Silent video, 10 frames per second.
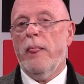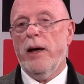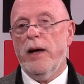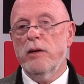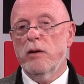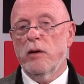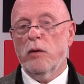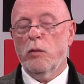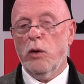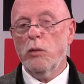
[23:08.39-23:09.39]
and
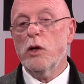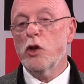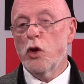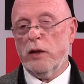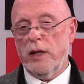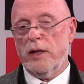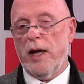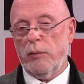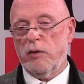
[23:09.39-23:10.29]
when we looked at that